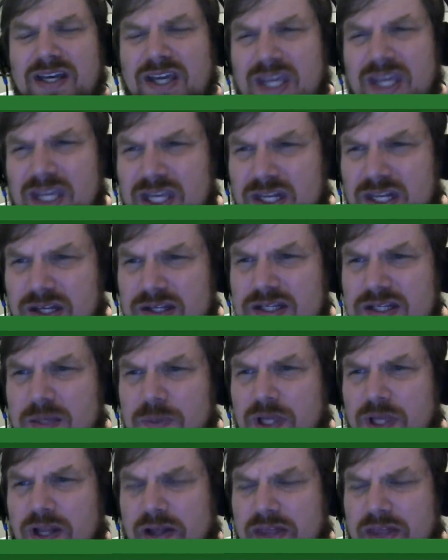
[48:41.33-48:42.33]
into
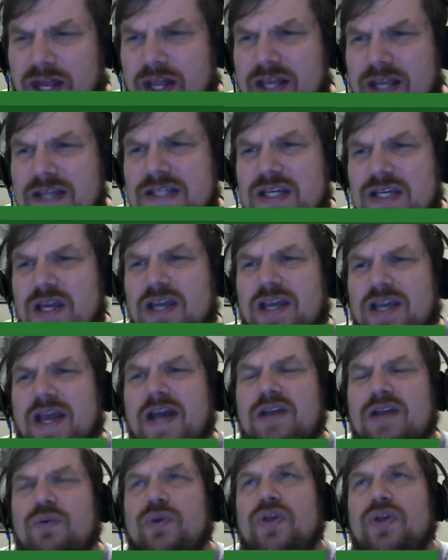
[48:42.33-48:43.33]
something like that. I guess it
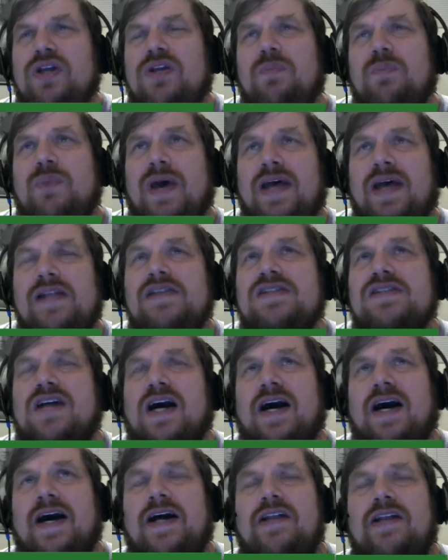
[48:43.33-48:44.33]
kind of really depends
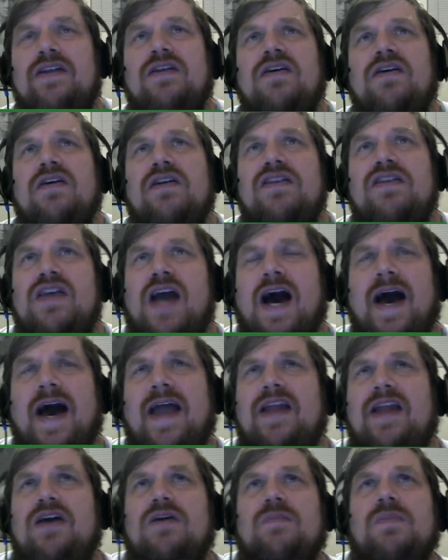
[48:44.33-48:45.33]
on the
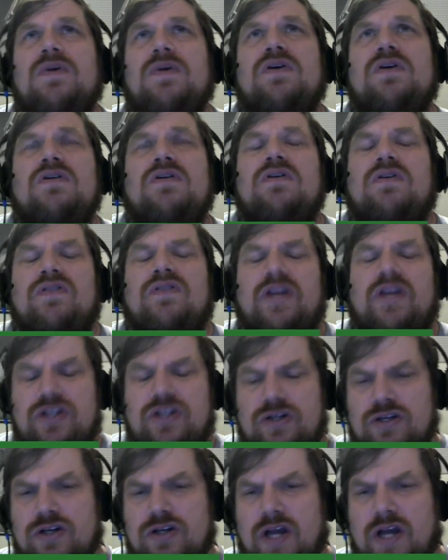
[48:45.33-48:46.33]
item
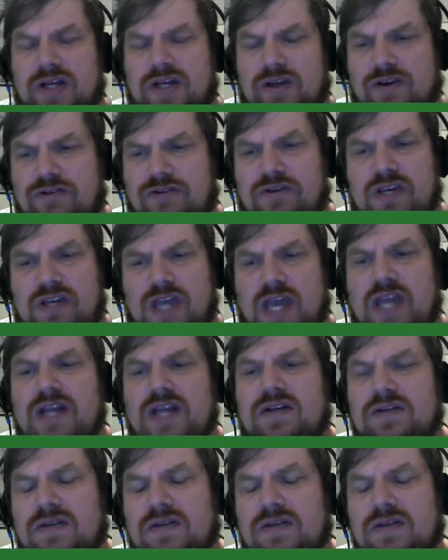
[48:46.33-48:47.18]
that you're trying to create.